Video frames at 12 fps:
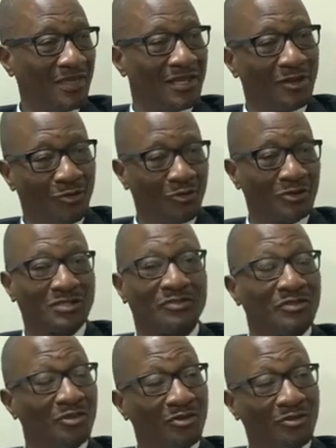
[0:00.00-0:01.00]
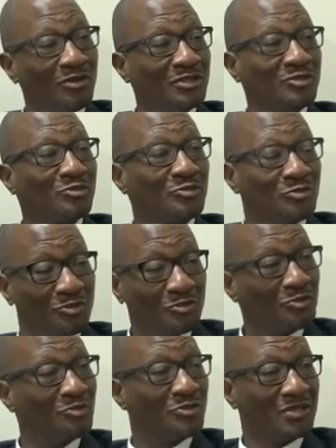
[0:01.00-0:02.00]
And whatever you're going to
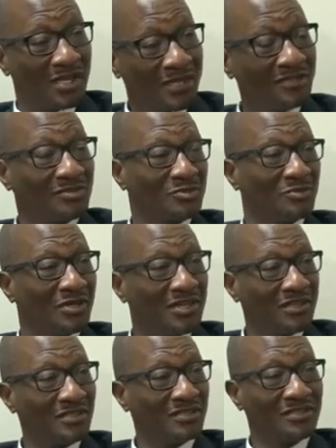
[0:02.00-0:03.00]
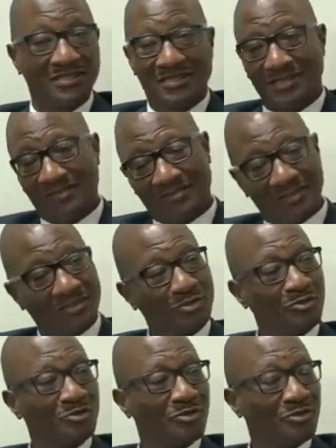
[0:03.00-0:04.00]
do elsewhere, this
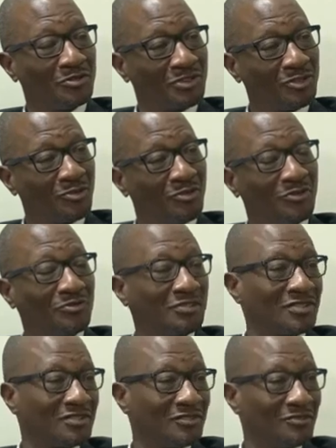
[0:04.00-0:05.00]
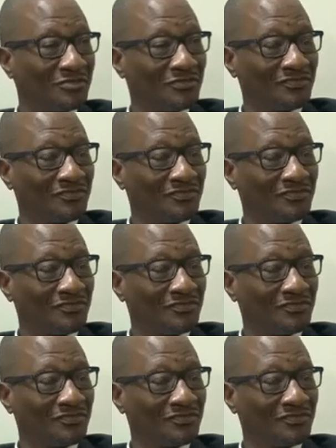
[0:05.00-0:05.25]
will continue haunting you.